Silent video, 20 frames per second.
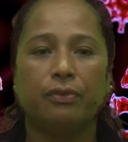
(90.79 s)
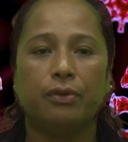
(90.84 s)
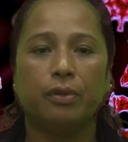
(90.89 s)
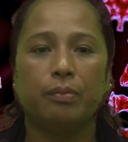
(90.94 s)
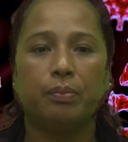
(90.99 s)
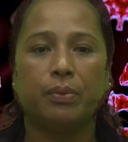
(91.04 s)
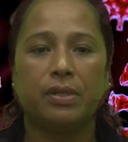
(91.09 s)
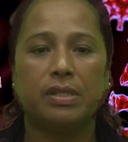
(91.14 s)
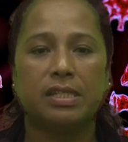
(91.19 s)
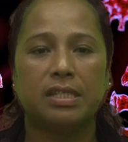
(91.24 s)

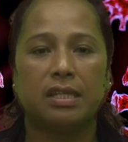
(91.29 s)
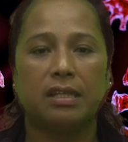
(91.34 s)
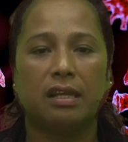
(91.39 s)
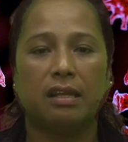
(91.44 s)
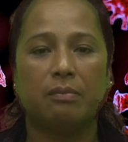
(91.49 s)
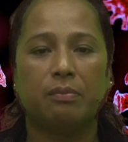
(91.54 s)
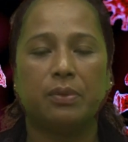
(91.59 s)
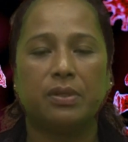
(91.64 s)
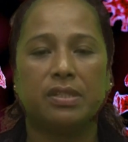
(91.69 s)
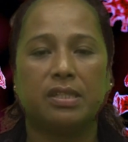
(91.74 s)
full
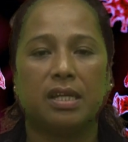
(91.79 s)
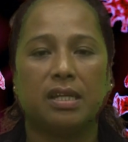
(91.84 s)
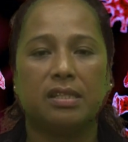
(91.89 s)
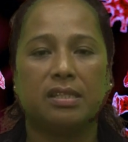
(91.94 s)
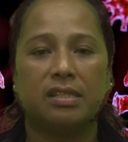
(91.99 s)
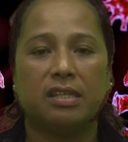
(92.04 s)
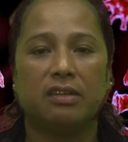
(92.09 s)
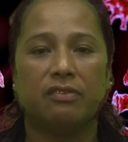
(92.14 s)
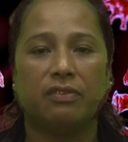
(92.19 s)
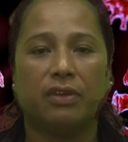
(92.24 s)
personal
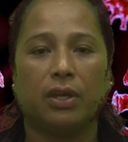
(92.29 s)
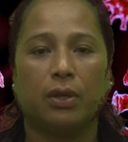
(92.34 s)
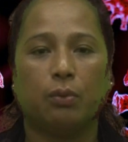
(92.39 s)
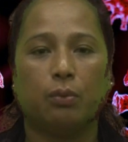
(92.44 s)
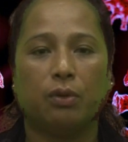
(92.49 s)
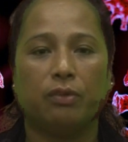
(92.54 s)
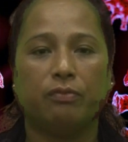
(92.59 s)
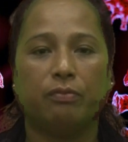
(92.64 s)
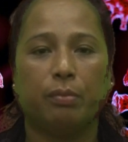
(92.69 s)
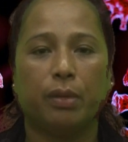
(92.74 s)
protective
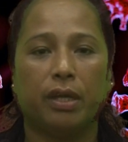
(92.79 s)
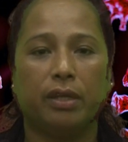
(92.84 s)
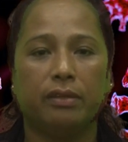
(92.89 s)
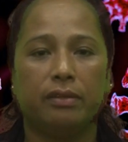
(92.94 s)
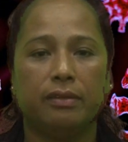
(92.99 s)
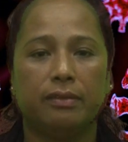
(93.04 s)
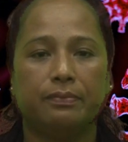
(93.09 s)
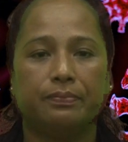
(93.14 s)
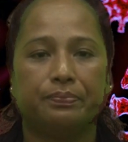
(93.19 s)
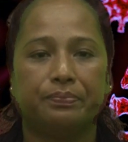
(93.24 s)

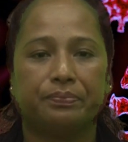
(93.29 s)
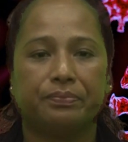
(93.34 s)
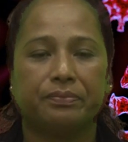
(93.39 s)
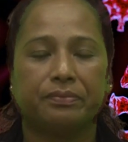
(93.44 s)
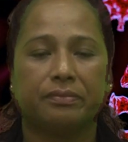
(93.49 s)
equipment